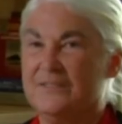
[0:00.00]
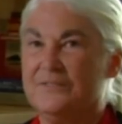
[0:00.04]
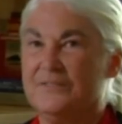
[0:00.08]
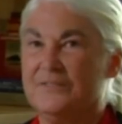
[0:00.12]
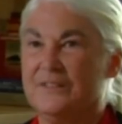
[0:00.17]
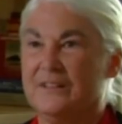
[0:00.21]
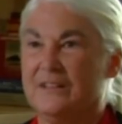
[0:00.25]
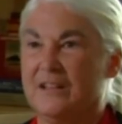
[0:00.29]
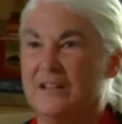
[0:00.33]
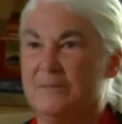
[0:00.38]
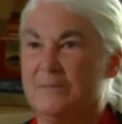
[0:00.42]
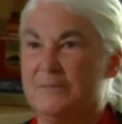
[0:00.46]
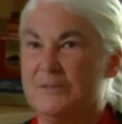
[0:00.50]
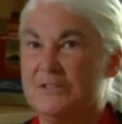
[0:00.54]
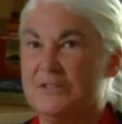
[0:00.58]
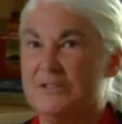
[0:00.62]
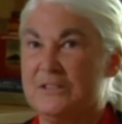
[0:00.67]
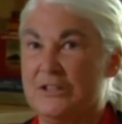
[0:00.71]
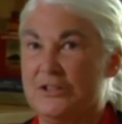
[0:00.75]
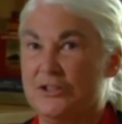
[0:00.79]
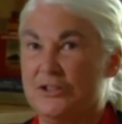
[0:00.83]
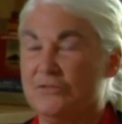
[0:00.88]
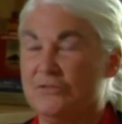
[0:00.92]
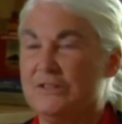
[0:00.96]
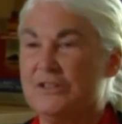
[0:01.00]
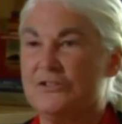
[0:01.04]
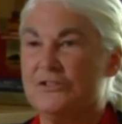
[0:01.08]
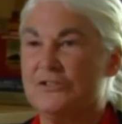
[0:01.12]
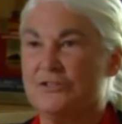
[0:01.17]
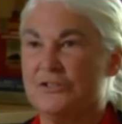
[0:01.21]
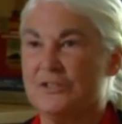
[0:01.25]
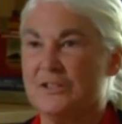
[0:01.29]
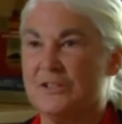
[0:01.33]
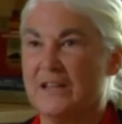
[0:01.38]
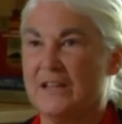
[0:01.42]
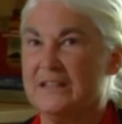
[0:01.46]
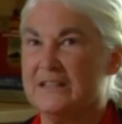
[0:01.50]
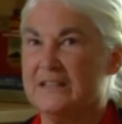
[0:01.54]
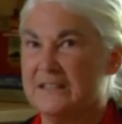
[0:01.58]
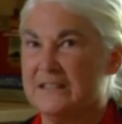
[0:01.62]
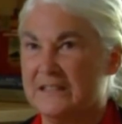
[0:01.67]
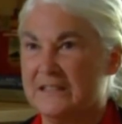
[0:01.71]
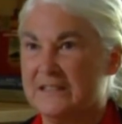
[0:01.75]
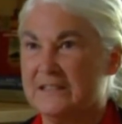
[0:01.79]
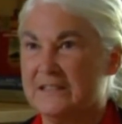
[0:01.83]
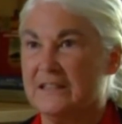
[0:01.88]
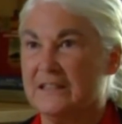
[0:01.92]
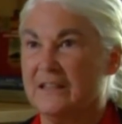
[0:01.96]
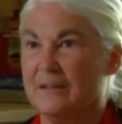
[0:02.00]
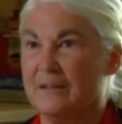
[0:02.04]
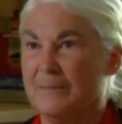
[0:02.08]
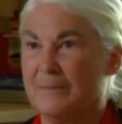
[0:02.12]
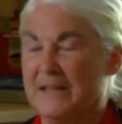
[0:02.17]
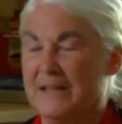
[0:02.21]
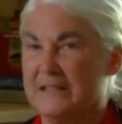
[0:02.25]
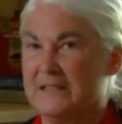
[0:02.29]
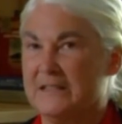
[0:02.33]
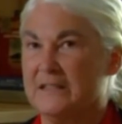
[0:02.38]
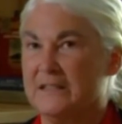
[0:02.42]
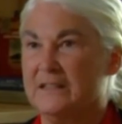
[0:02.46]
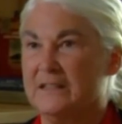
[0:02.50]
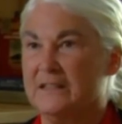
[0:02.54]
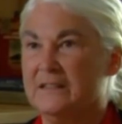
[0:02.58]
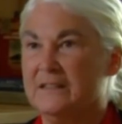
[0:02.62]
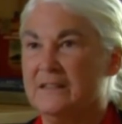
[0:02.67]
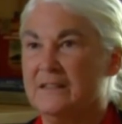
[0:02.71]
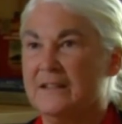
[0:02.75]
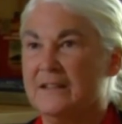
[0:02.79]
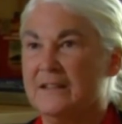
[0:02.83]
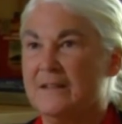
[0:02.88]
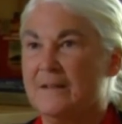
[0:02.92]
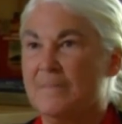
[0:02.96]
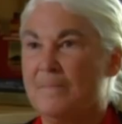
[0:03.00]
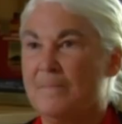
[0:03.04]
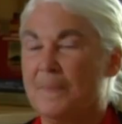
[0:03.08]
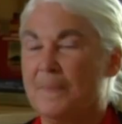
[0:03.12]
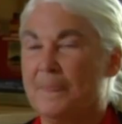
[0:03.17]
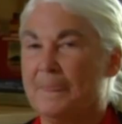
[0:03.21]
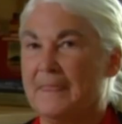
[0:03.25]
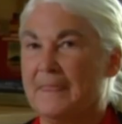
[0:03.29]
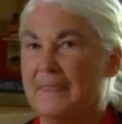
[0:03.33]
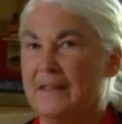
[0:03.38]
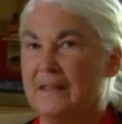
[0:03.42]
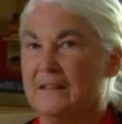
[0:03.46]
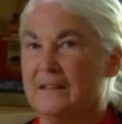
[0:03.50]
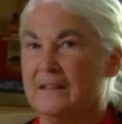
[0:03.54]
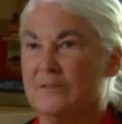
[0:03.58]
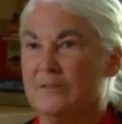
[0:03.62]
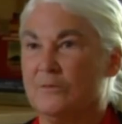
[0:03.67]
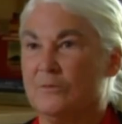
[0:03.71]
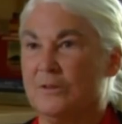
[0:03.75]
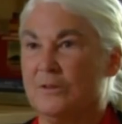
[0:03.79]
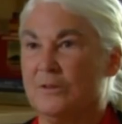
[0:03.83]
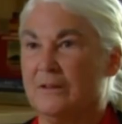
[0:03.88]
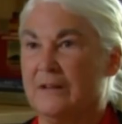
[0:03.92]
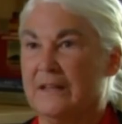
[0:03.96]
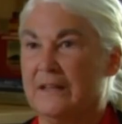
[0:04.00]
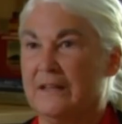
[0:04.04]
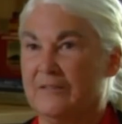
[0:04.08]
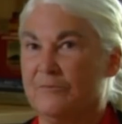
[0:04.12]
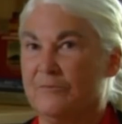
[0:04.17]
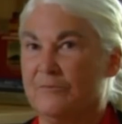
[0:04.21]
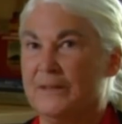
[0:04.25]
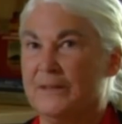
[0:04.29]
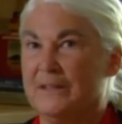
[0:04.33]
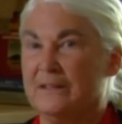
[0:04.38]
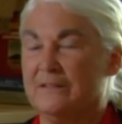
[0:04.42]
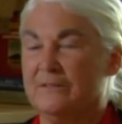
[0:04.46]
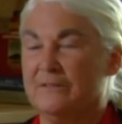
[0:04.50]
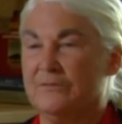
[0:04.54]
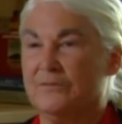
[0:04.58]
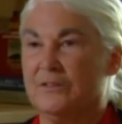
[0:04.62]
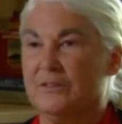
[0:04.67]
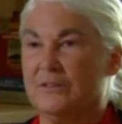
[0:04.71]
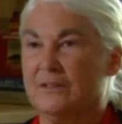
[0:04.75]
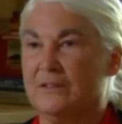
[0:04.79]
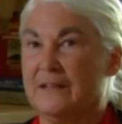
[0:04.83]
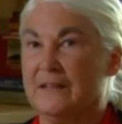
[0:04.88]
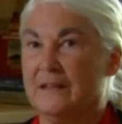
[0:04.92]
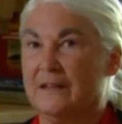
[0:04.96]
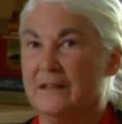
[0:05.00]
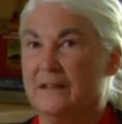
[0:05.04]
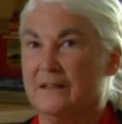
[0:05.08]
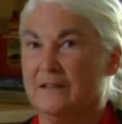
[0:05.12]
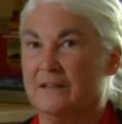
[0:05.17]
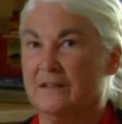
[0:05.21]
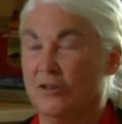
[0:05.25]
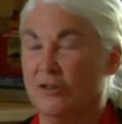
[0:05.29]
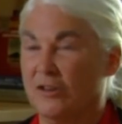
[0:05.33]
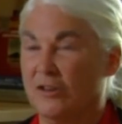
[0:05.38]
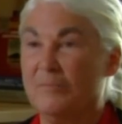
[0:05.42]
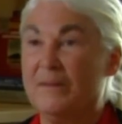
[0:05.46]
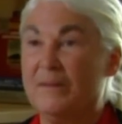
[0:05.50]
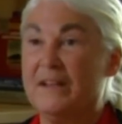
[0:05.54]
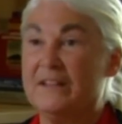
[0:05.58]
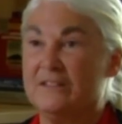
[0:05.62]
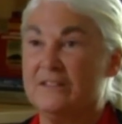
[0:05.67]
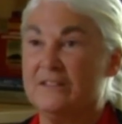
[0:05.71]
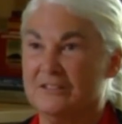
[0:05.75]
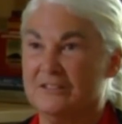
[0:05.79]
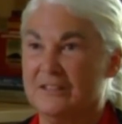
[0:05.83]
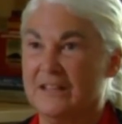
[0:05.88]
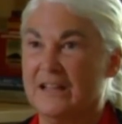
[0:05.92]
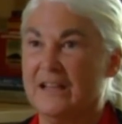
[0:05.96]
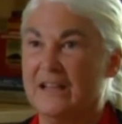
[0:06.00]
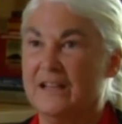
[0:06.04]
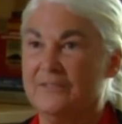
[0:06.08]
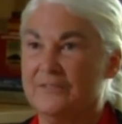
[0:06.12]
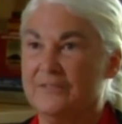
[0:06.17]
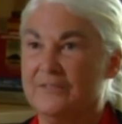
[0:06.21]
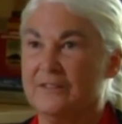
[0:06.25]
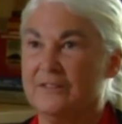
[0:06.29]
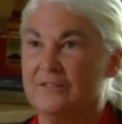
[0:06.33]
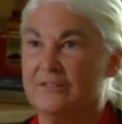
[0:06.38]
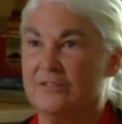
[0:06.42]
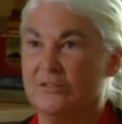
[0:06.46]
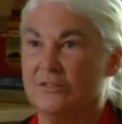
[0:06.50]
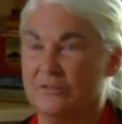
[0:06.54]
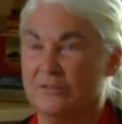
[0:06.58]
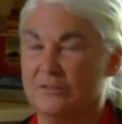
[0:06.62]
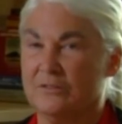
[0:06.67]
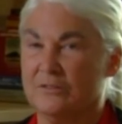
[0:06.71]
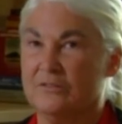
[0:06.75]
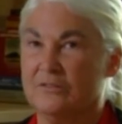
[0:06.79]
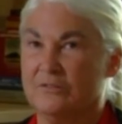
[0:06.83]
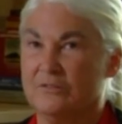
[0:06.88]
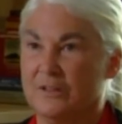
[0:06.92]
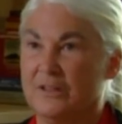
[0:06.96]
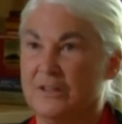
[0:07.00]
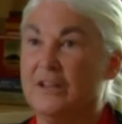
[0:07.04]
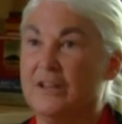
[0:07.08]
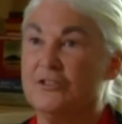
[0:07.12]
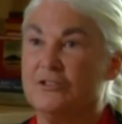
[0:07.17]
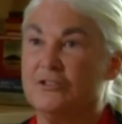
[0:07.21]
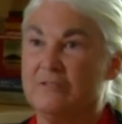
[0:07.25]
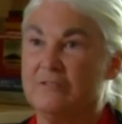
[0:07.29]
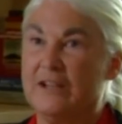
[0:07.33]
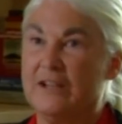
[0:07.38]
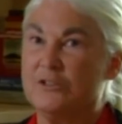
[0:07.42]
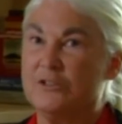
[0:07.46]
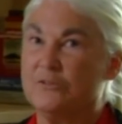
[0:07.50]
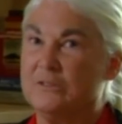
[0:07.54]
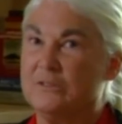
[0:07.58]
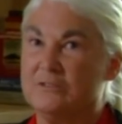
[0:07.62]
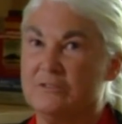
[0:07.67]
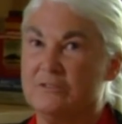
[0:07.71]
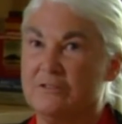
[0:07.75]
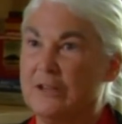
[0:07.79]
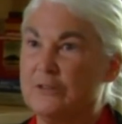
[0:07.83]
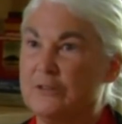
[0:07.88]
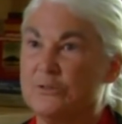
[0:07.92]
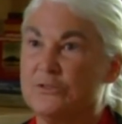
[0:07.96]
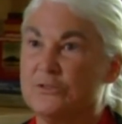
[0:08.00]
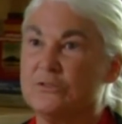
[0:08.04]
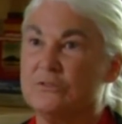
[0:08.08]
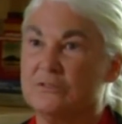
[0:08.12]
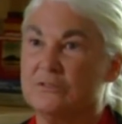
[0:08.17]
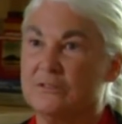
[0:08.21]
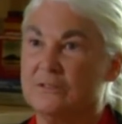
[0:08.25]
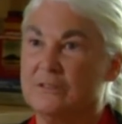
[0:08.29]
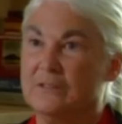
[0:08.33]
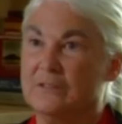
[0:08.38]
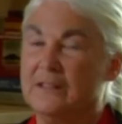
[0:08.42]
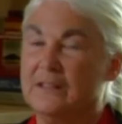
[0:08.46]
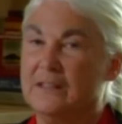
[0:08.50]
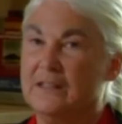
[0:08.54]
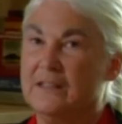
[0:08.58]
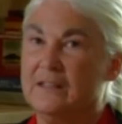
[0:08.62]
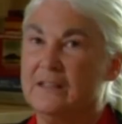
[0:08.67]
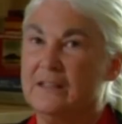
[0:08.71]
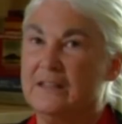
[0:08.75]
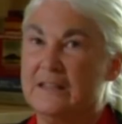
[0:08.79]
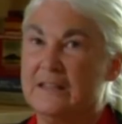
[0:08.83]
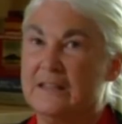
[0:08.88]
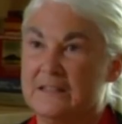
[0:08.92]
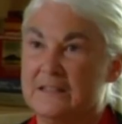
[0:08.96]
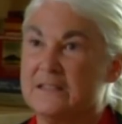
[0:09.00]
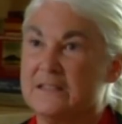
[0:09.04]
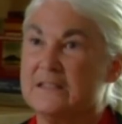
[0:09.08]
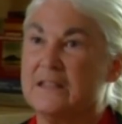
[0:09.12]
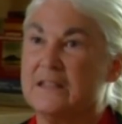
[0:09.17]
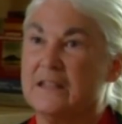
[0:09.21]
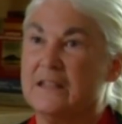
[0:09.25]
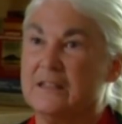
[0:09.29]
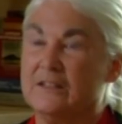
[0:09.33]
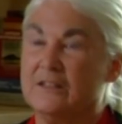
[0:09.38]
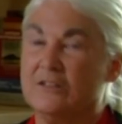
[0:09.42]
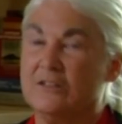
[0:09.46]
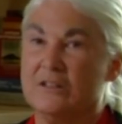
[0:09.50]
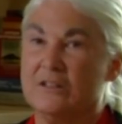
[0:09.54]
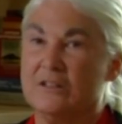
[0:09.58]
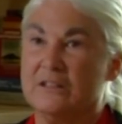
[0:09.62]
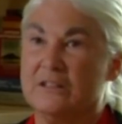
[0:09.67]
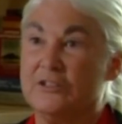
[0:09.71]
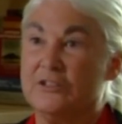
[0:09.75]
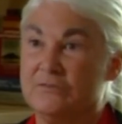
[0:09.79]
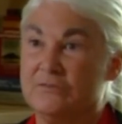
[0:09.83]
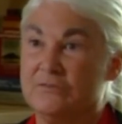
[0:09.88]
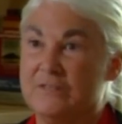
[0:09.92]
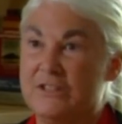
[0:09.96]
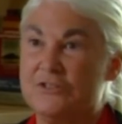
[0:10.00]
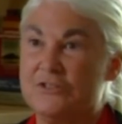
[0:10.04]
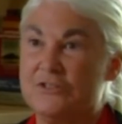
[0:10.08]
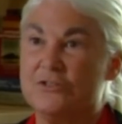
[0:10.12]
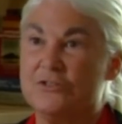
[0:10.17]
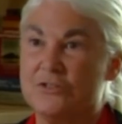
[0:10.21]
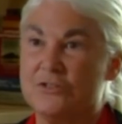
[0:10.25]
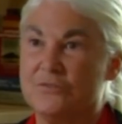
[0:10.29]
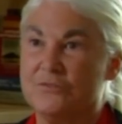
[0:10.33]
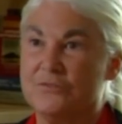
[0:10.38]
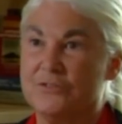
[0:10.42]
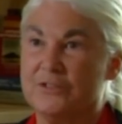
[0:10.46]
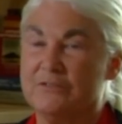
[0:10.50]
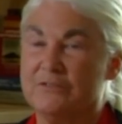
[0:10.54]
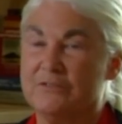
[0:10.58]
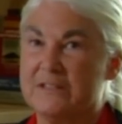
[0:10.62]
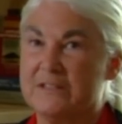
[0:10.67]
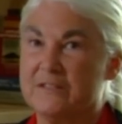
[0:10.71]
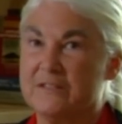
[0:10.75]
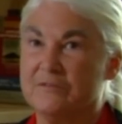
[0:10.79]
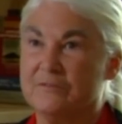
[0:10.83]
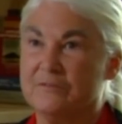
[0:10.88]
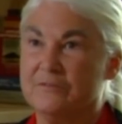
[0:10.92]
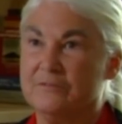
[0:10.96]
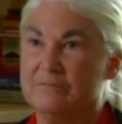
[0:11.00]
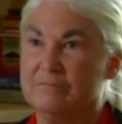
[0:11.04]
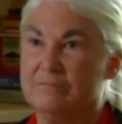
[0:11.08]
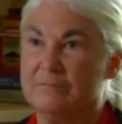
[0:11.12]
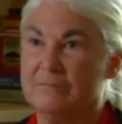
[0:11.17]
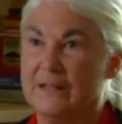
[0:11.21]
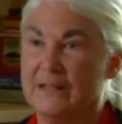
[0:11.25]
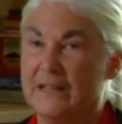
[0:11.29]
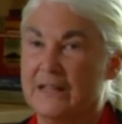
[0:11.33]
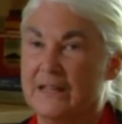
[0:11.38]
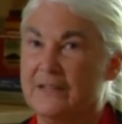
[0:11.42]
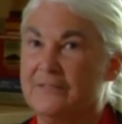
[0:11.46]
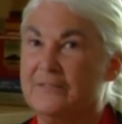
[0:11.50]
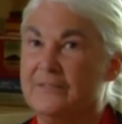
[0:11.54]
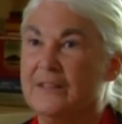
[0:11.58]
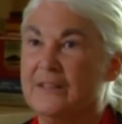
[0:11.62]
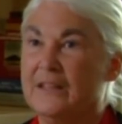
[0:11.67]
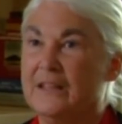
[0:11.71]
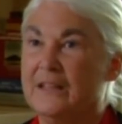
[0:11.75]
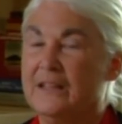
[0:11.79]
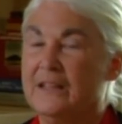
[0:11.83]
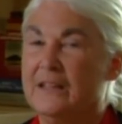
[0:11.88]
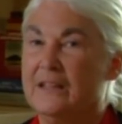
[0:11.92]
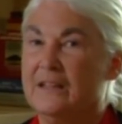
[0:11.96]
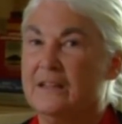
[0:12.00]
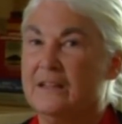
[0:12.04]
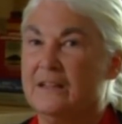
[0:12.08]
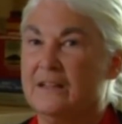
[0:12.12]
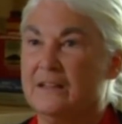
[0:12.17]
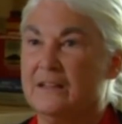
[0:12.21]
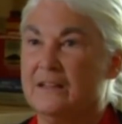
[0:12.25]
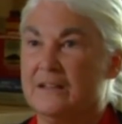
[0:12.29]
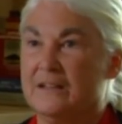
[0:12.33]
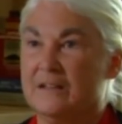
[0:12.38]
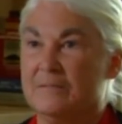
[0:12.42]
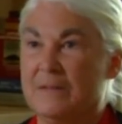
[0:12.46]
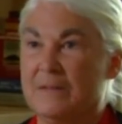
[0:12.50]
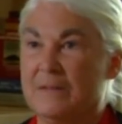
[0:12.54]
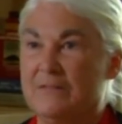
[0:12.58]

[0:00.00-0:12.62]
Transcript: and I'm a senior research scientist at MIT, where I have been for all of my adult life, going undergraduate, graduate school, and then staying on as a researcher for the rest of my life. My